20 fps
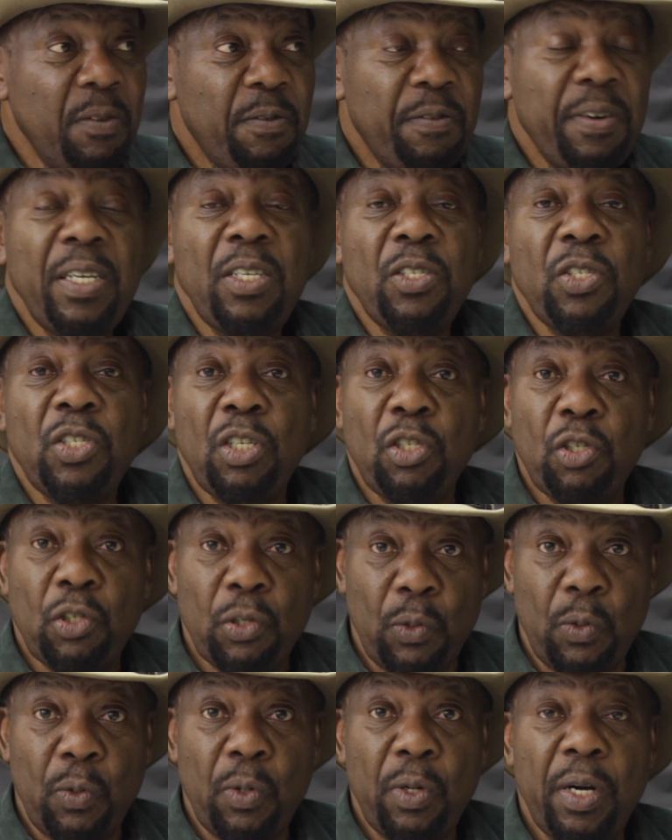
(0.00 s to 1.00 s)
He finished the
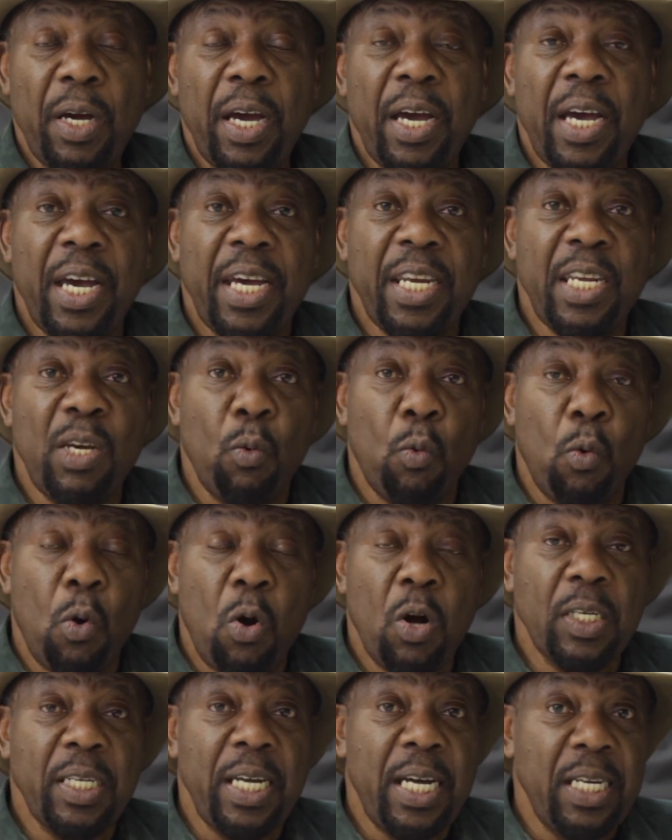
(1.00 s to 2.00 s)
tour and he
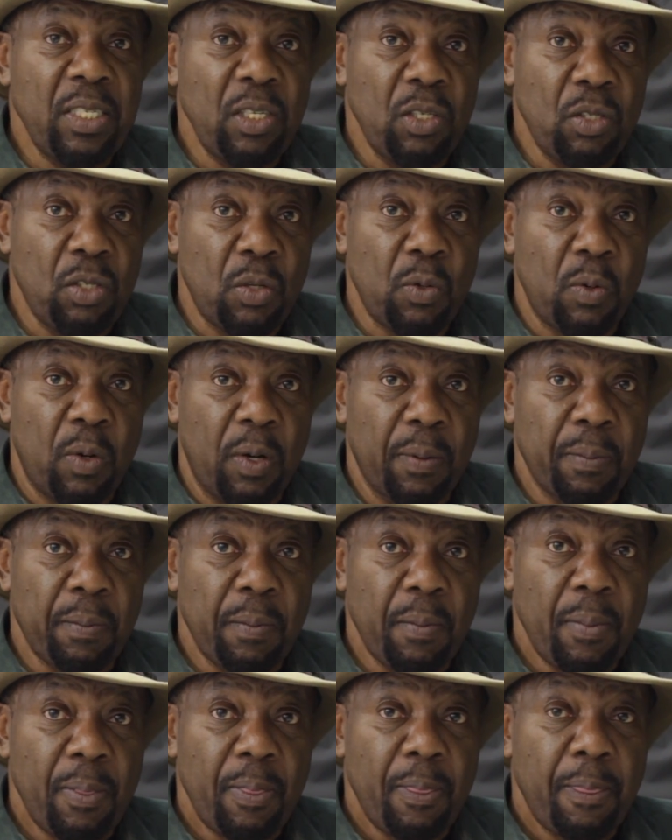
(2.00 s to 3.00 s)
walked out the door.
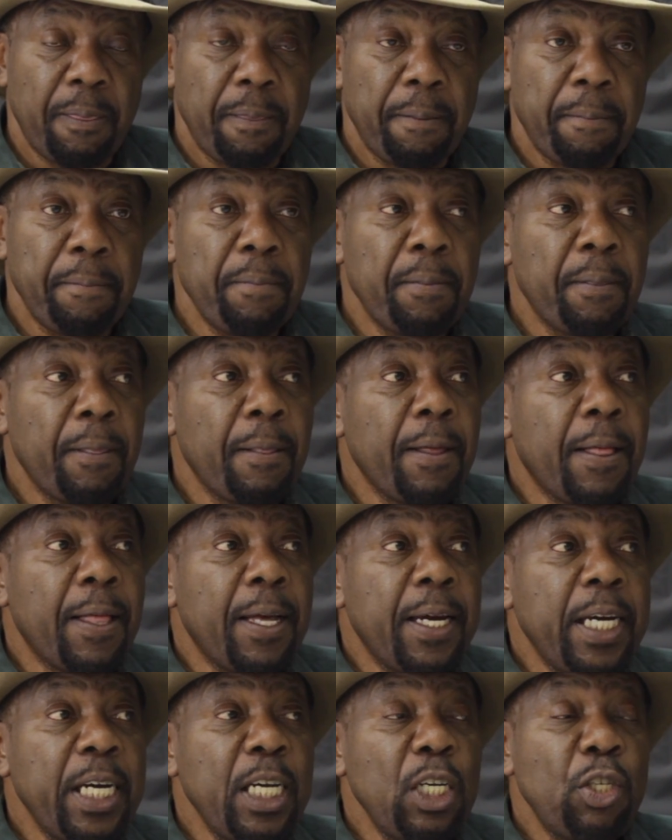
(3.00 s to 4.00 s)

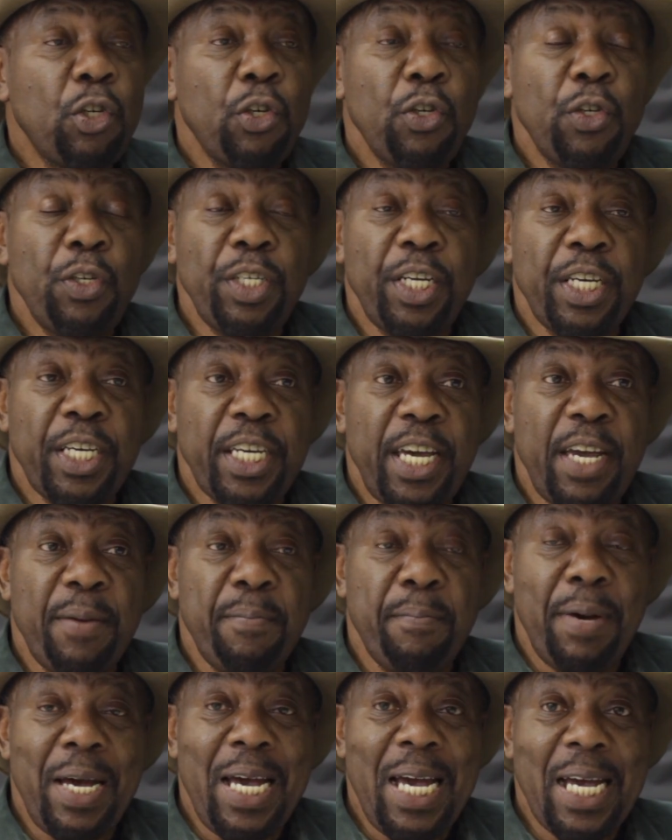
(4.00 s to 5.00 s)
He turned and
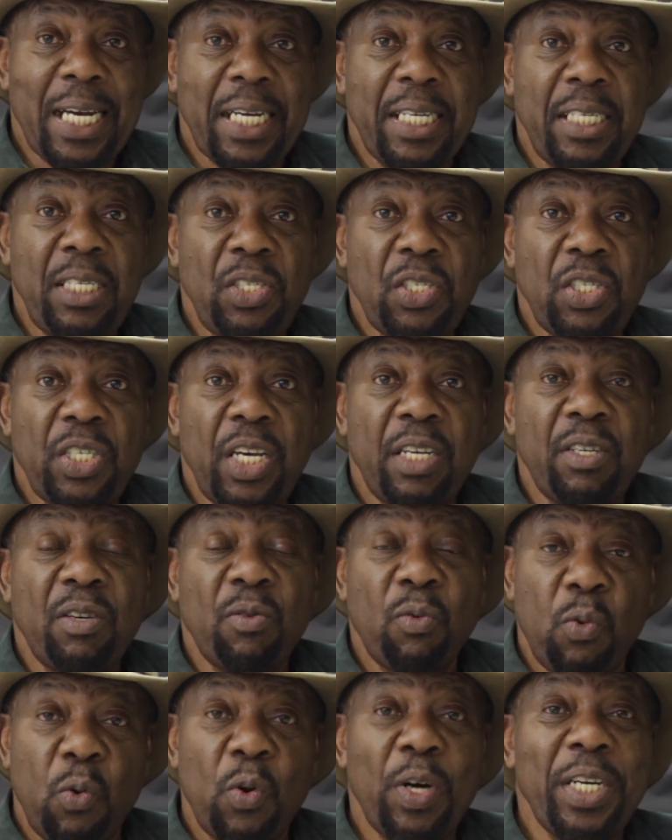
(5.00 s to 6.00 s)
came back and he
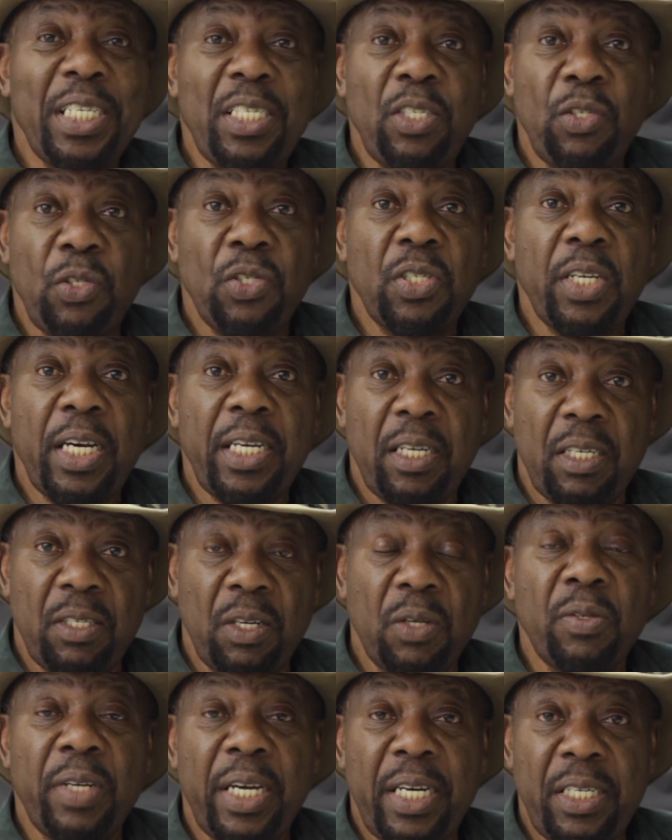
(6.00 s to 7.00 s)
said, where did you say
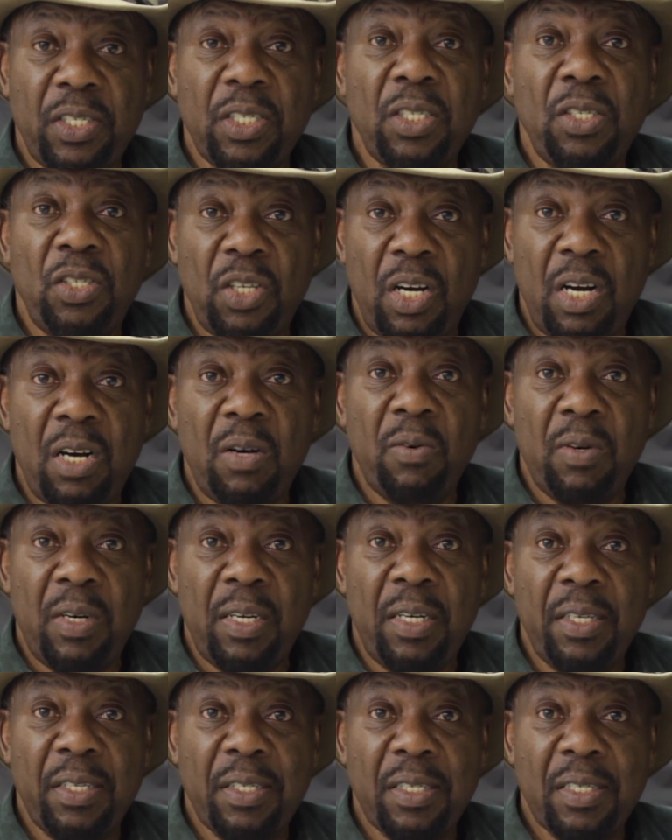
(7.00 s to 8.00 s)
the donation jar
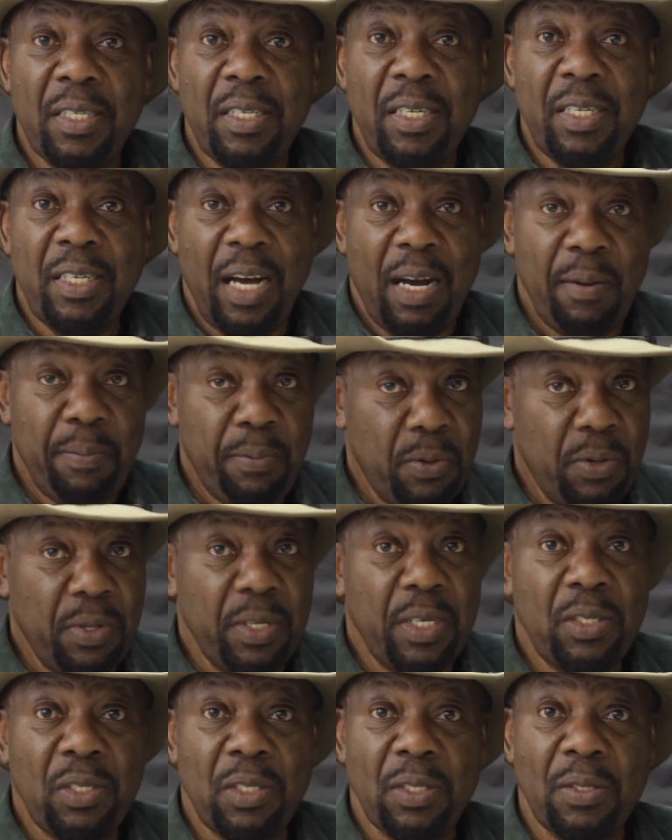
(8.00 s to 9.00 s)
was? And I
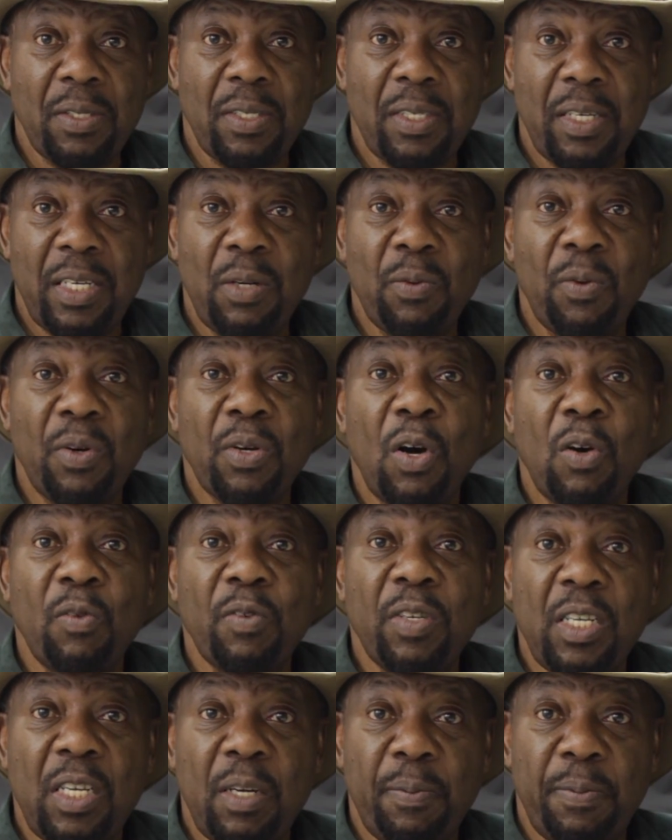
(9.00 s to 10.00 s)
pointed to it. He went
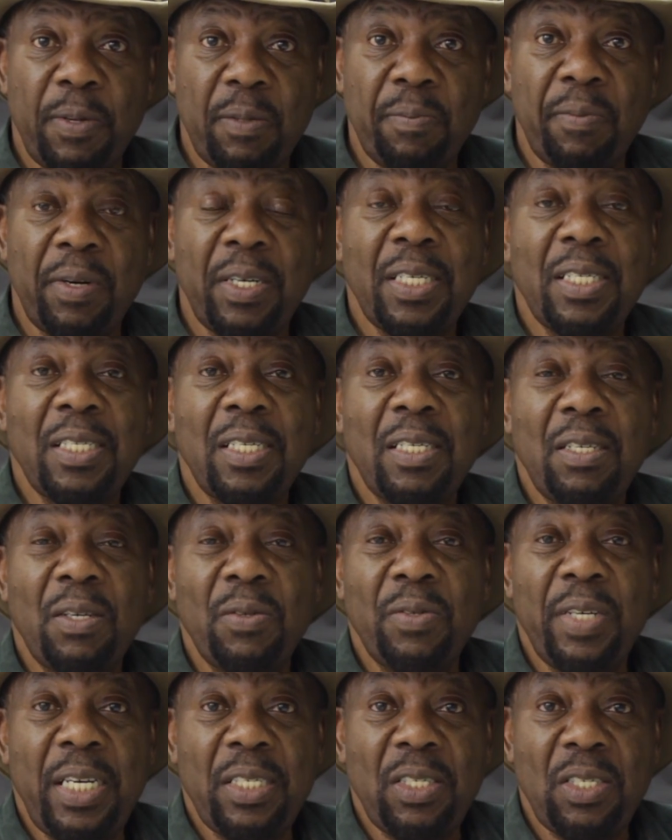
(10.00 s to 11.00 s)
over and he put money in
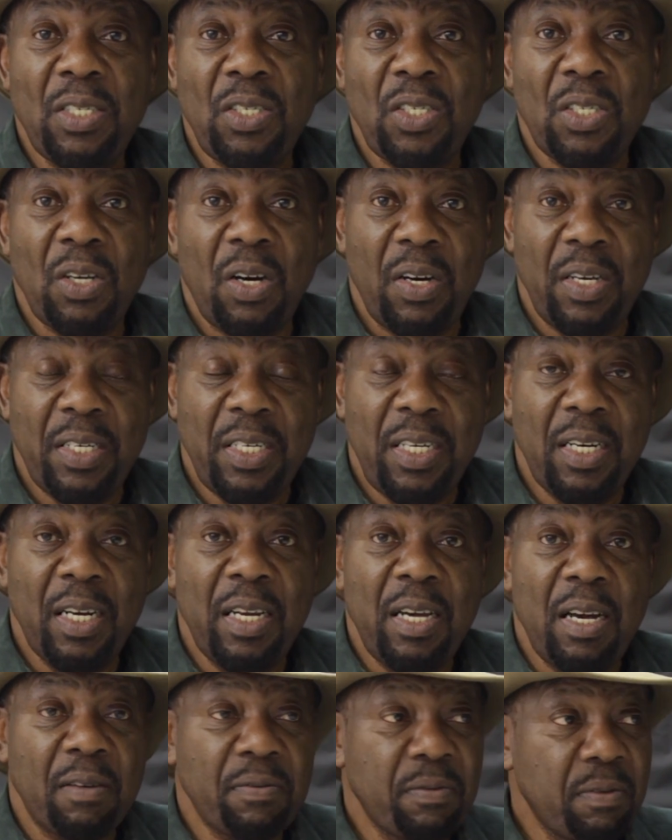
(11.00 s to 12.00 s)
the donation jar and
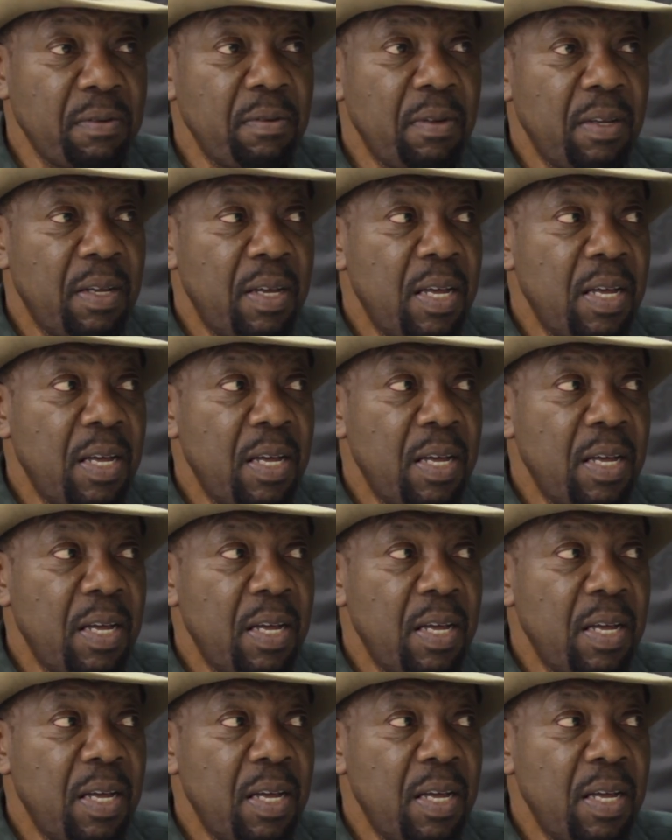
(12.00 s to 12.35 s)
he left.